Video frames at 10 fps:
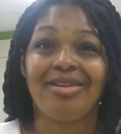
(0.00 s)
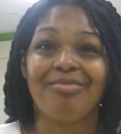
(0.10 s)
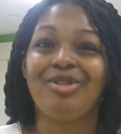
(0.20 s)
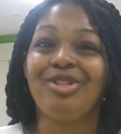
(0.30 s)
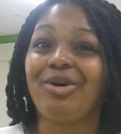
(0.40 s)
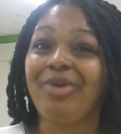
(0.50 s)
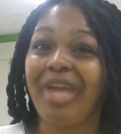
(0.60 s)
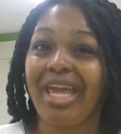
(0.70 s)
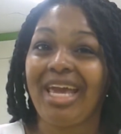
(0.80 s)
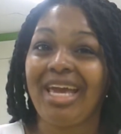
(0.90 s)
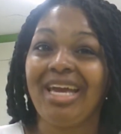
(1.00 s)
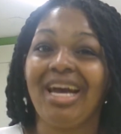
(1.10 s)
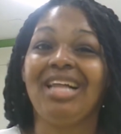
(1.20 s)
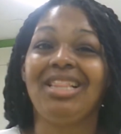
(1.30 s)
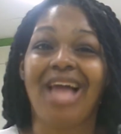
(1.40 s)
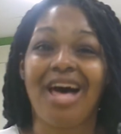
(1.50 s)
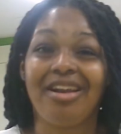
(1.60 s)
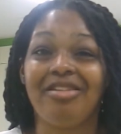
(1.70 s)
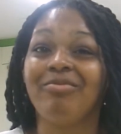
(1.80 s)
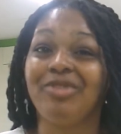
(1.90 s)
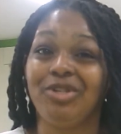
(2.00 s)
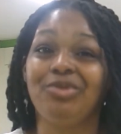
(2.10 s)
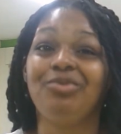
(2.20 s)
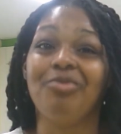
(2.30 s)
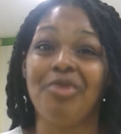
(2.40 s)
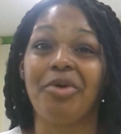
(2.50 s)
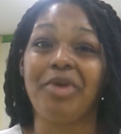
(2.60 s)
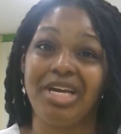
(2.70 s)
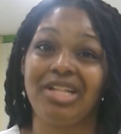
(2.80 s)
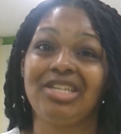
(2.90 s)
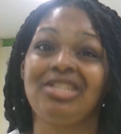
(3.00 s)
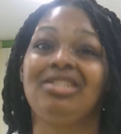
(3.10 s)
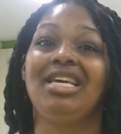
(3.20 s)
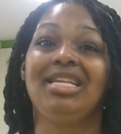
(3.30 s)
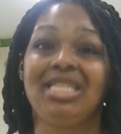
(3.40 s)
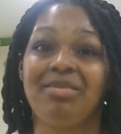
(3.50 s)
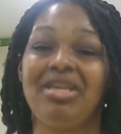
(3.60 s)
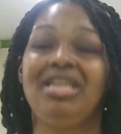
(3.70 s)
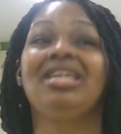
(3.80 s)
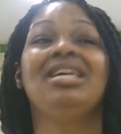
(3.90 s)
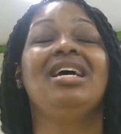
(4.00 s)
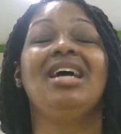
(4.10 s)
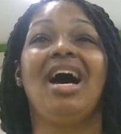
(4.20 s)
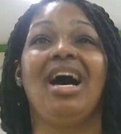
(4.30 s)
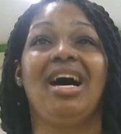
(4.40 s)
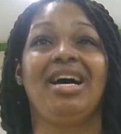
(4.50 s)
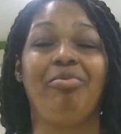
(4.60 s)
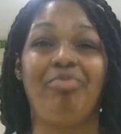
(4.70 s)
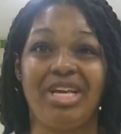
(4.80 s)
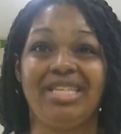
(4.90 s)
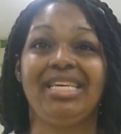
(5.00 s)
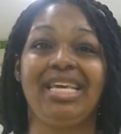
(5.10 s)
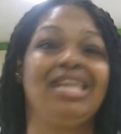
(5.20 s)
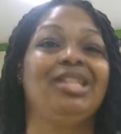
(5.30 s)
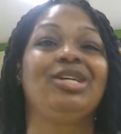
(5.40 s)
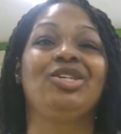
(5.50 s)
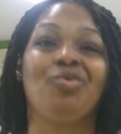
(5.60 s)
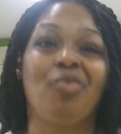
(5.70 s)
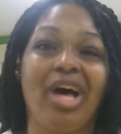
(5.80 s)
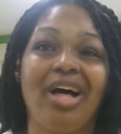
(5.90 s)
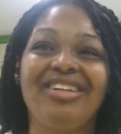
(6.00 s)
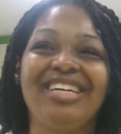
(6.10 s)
Low-key, a lot of them do know English. They can speak basic English well.